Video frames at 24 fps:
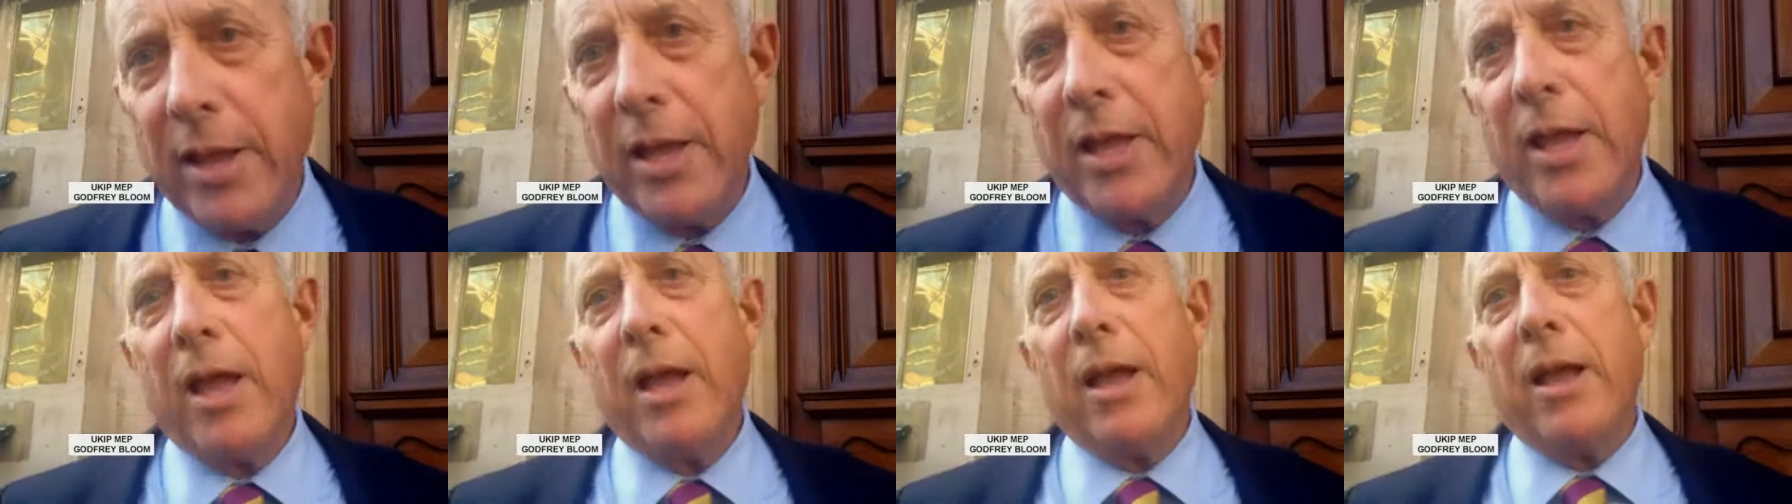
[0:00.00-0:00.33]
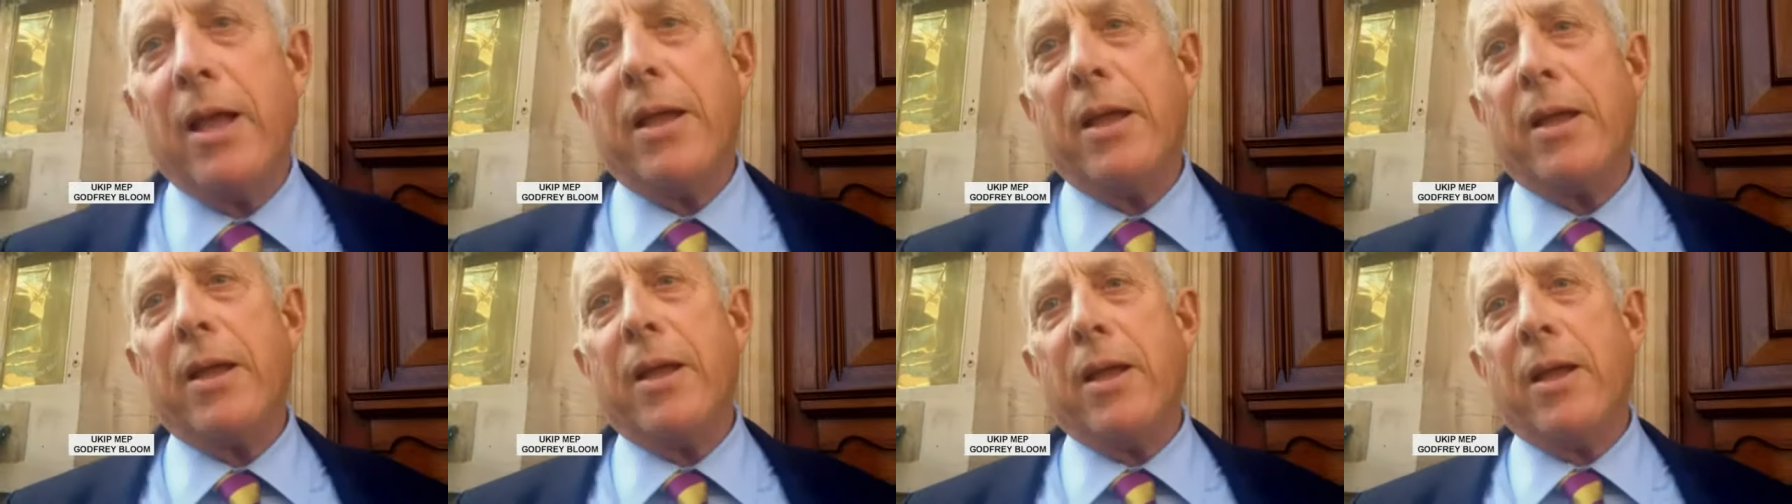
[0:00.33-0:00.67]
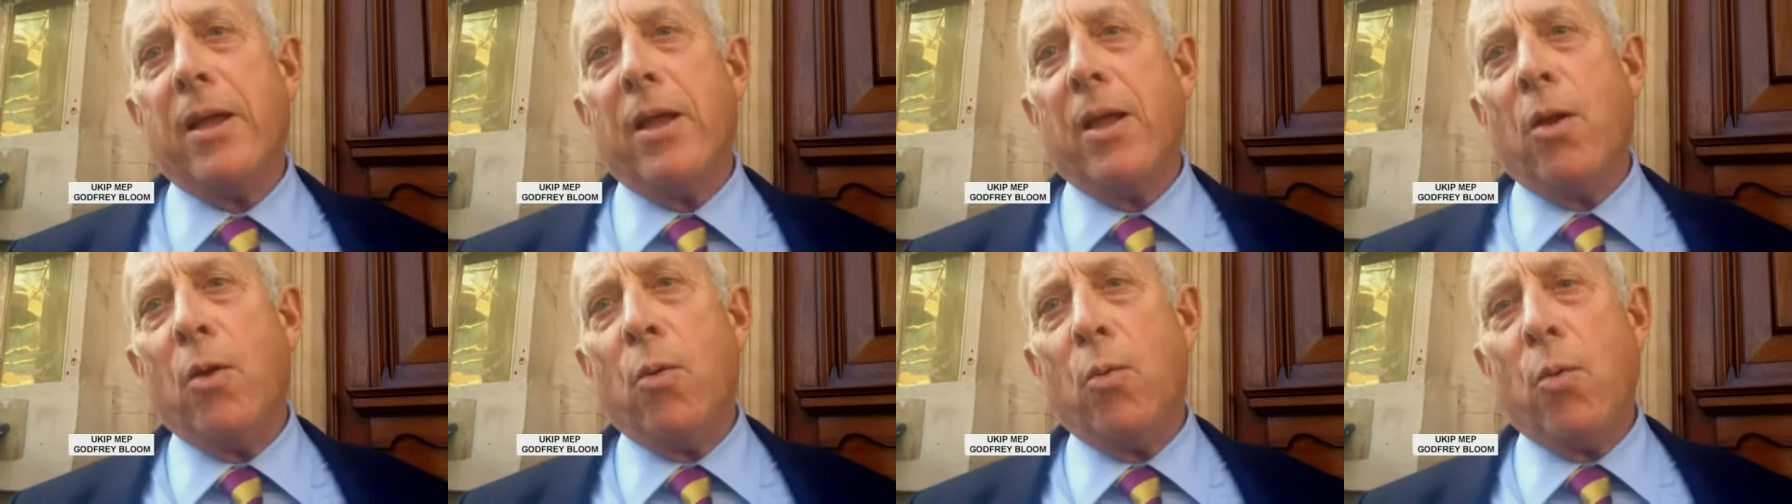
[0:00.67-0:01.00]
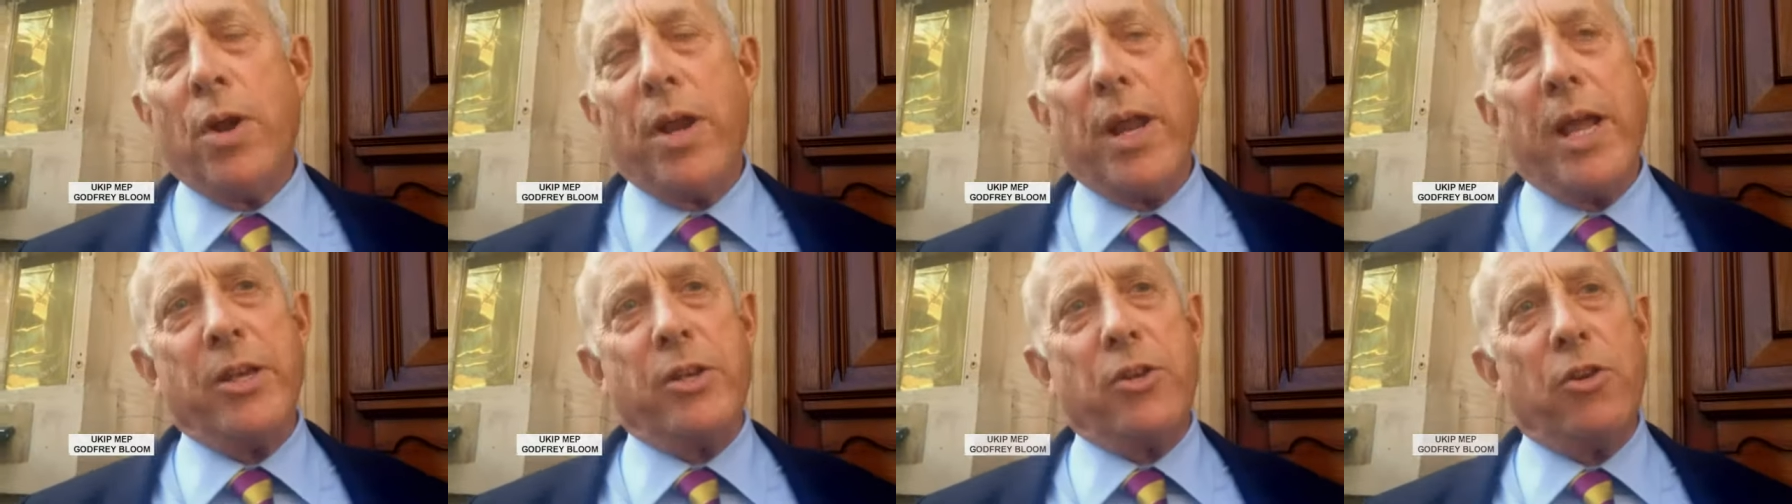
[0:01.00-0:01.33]
But you must remember what you said
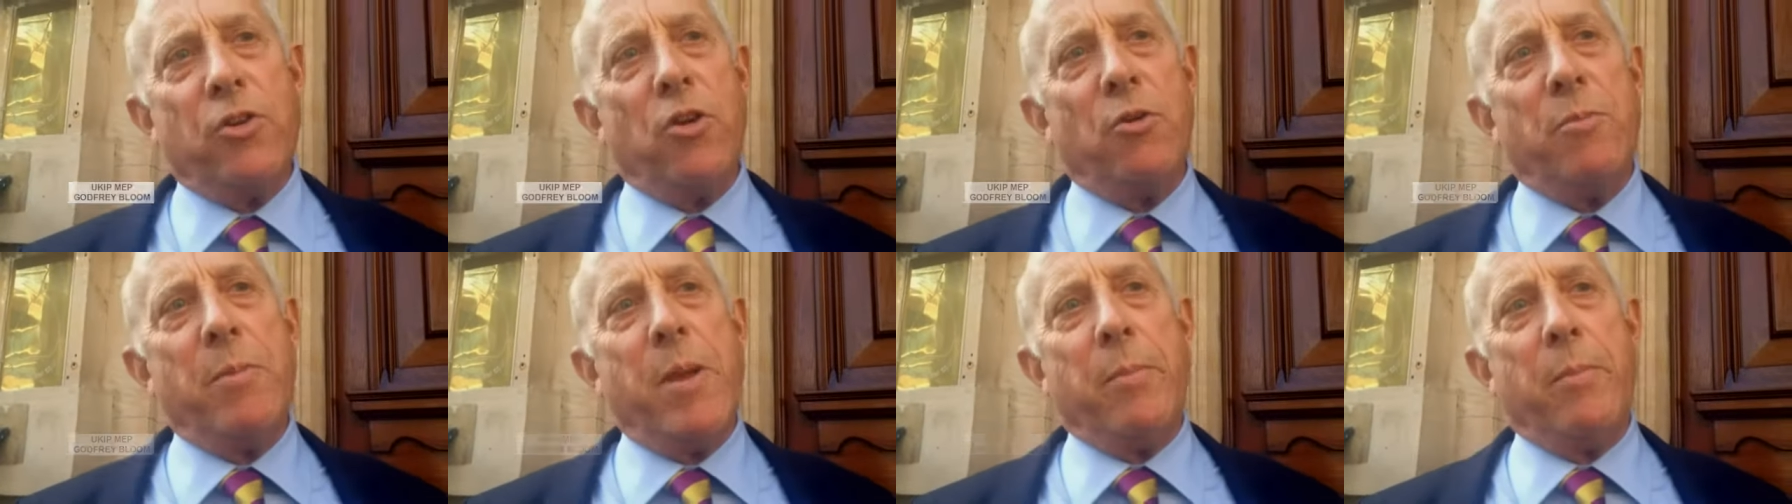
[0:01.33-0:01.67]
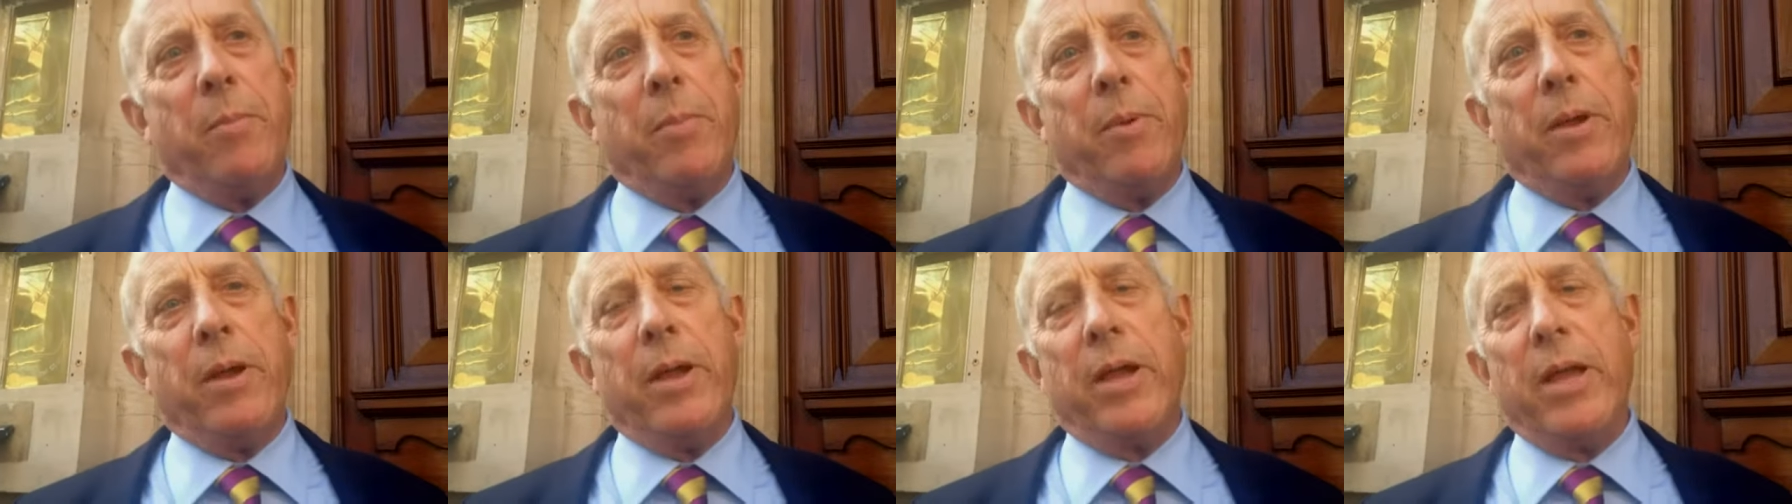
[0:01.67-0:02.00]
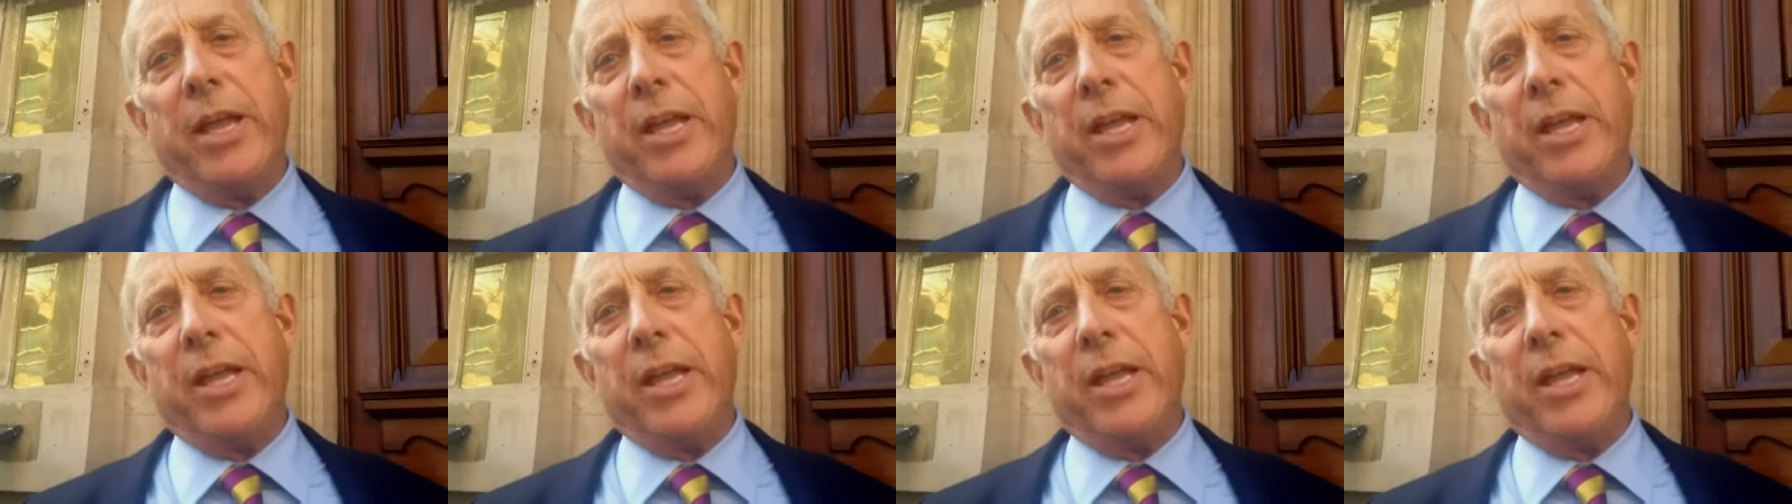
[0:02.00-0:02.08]
15 minutes ago.